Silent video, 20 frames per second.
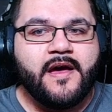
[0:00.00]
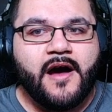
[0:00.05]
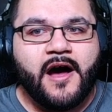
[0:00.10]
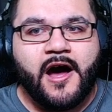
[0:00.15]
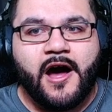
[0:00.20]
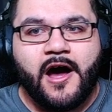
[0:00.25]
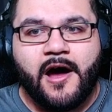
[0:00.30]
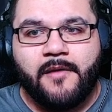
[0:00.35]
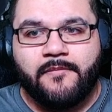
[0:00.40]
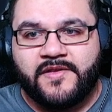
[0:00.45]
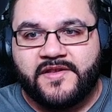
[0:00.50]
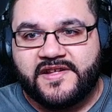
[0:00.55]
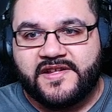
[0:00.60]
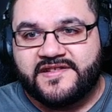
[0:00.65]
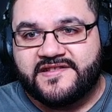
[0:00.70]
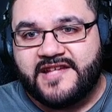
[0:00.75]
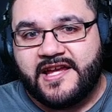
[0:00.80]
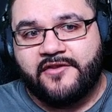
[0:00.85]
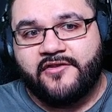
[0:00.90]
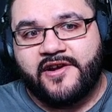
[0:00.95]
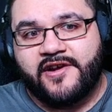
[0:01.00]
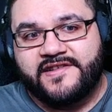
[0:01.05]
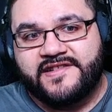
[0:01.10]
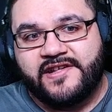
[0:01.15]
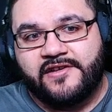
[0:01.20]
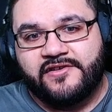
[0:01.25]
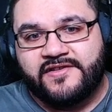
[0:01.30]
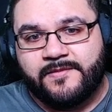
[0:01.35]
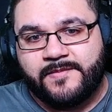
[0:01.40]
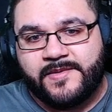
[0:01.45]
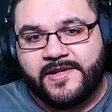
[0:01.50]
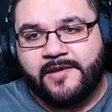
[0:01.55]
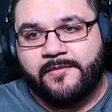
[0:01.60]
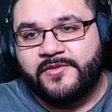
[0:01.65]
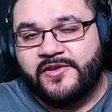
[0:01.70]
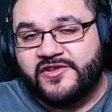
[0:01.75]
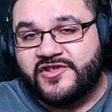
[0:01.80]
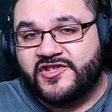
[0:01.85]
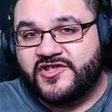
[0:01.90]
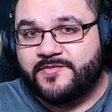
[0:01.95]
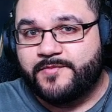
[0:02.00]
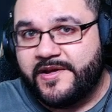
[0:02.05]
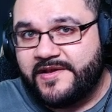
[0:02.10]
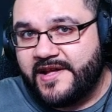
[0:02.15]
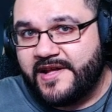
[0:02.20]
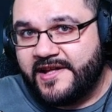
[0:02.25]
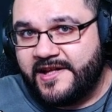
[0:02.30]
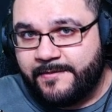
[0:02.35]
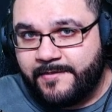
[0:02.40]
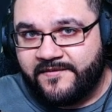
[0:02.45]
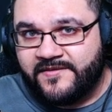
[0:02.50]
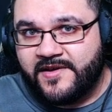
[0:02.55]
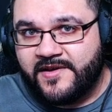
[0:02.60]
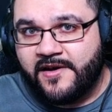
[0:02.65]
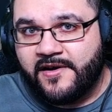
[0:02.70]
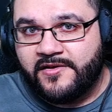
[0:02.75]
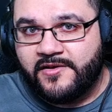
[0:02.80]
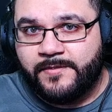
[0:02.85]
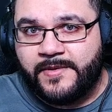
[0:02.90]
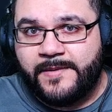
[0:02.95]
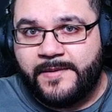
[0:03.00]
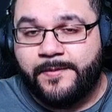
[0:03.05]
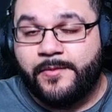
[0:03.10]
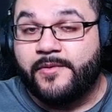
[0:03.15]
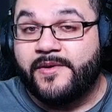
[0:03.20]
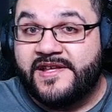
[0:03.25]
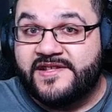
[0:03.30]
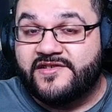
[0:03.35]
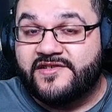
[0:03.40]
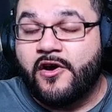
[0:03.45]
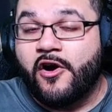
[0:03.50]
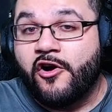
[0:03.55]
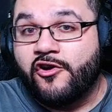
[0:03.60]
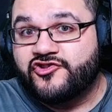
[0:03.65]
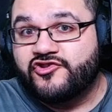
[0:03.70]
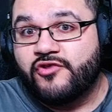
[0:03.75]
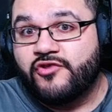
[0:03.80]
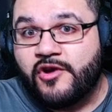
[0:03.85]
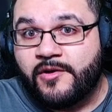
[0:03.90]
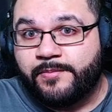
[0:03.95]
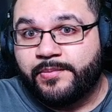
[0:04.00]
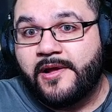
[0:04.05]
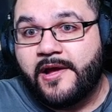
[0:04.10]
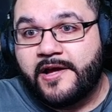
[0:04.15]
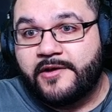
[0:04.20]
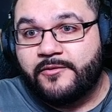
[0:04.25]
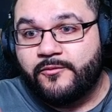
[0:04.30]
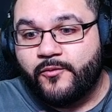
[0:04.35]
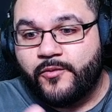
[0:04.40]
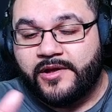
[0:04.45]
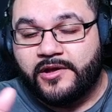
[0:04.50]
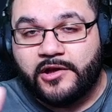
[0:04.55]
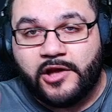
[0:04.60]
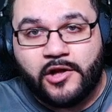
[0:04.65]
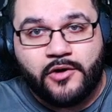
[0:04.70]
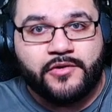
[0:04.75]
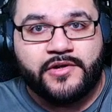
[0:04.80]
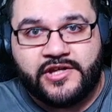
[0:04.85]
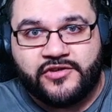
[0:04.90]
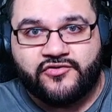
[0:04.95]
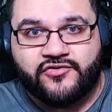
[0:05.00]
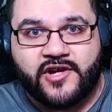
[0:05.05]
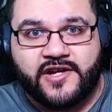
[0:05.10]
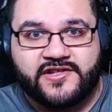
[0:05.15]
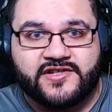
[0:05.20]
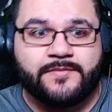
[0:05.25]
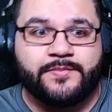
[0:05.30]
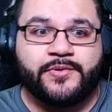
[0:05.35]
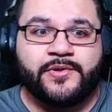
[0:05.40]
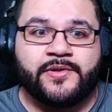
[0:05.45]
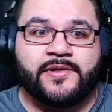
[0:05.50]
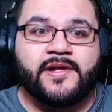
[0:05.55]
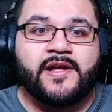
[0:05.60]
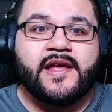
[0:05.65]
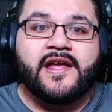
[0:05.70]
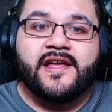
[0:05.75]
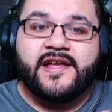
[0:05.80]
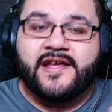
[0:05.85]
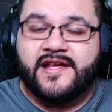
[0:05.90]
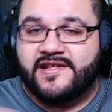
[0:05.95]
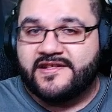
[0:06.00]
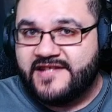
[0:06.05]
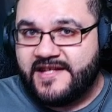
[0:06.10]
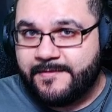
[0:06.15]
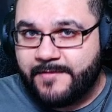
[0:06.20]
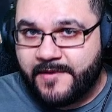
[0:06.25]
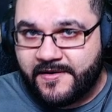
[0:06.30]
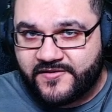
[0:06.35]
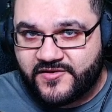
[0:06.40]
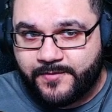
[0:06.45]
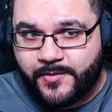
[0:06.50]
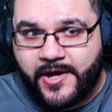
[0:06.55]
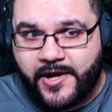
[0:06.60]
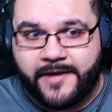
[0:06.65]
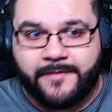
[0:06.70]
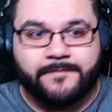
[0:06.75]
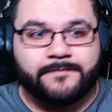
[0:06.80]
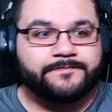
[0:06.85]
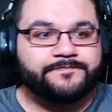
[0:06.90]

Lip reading: then the same criteria to be able to spread that debuff to other people is also applied when Loki tries to put his debuff spread.